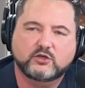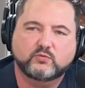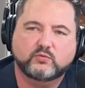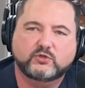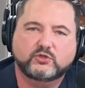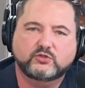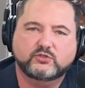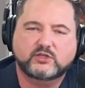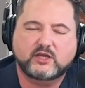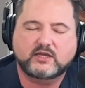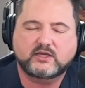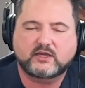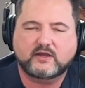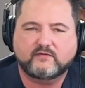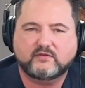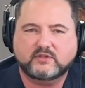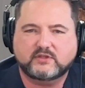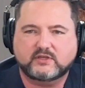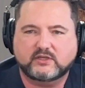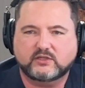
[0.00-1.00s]
When you take
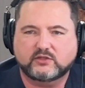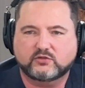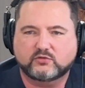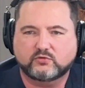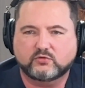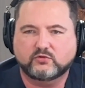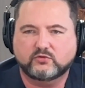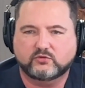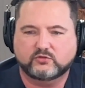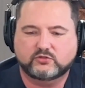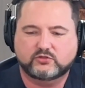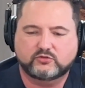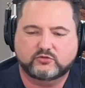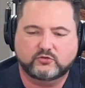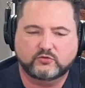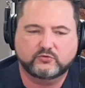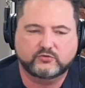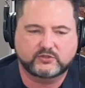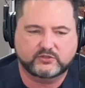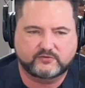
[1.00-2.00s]
everything
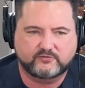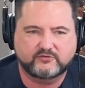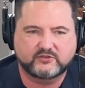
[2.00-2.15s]
through this